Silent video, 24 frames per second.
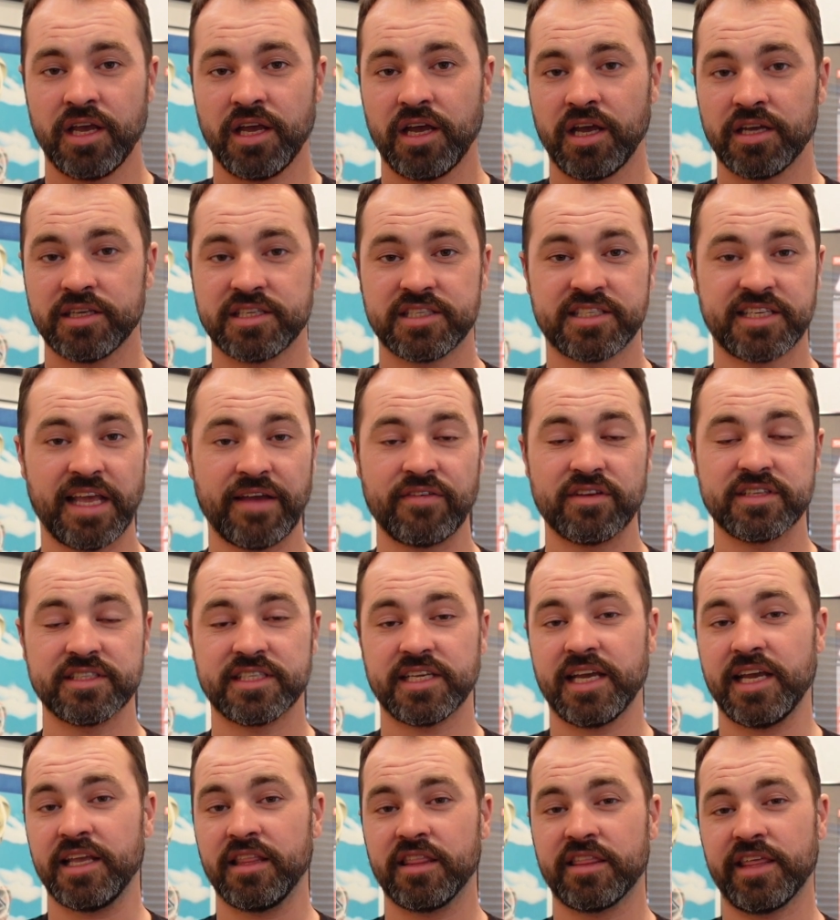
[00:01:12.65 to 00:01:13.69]

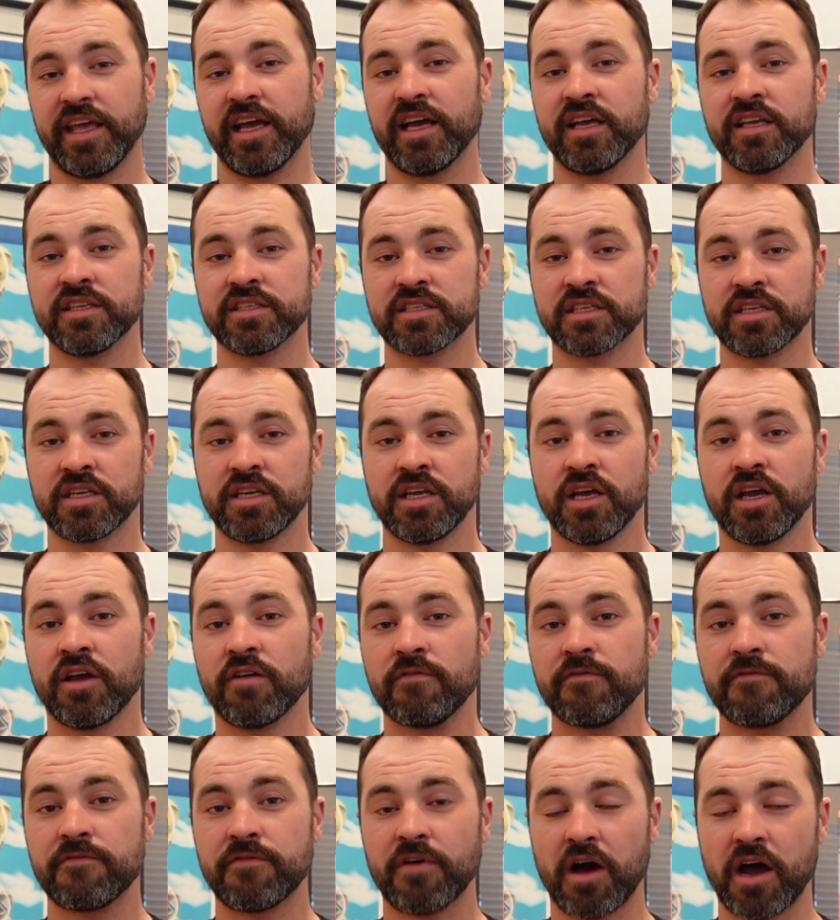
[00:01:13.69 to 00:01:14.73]

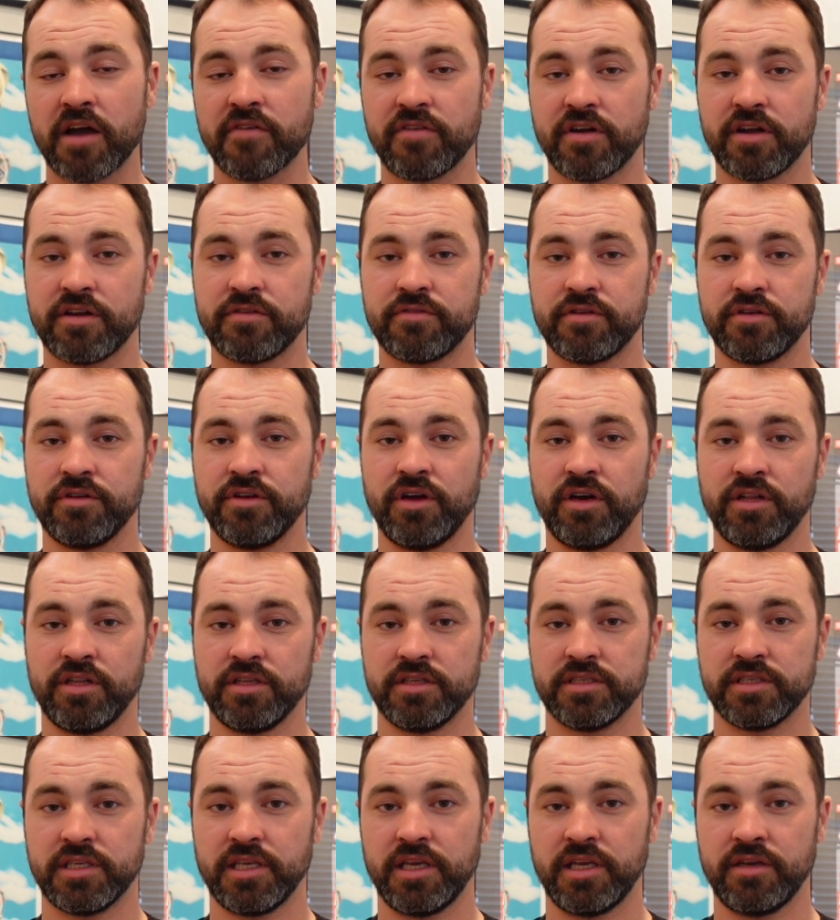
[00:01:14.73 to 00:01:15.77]

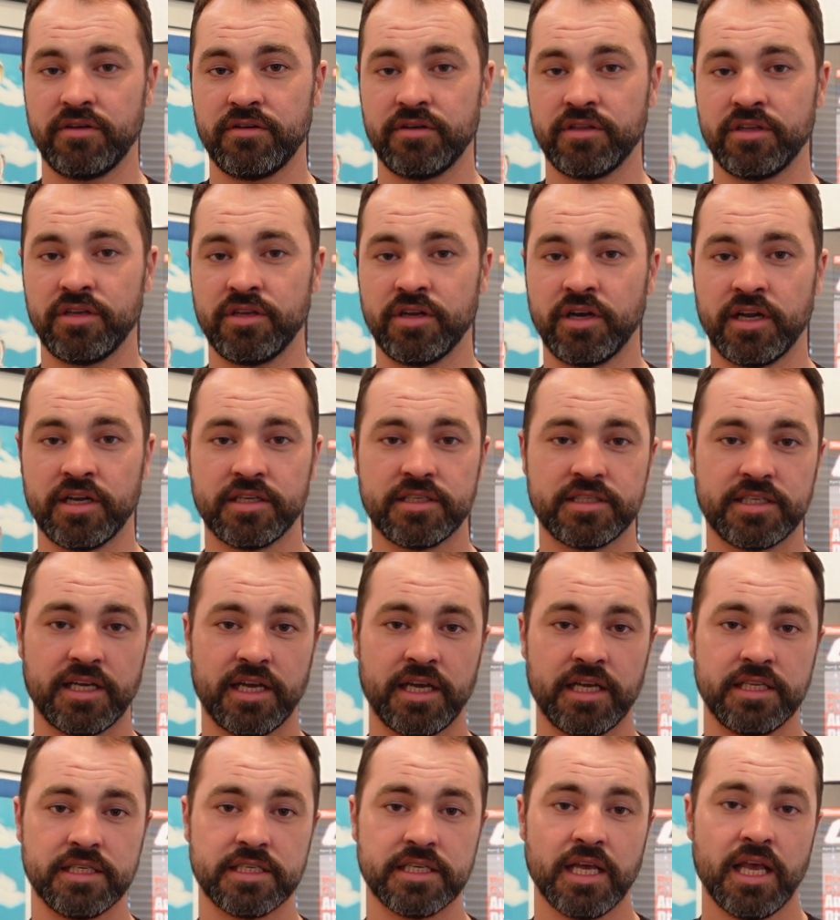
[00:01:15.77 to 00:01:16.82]
$17,500 here in the United
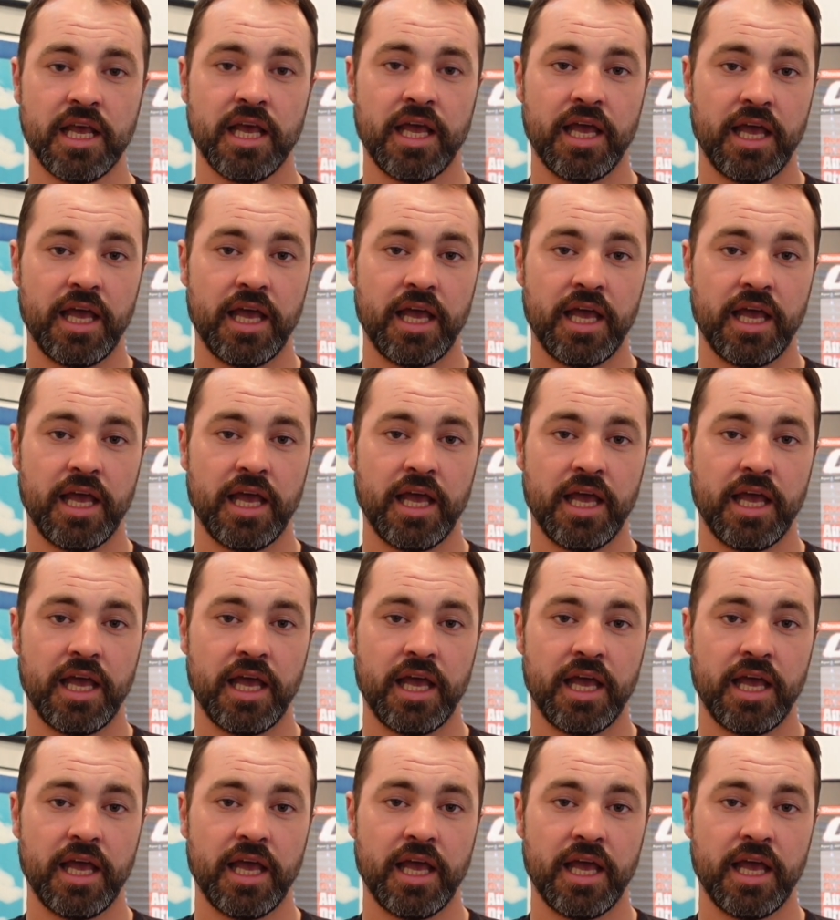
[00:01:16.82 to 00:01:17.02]
States.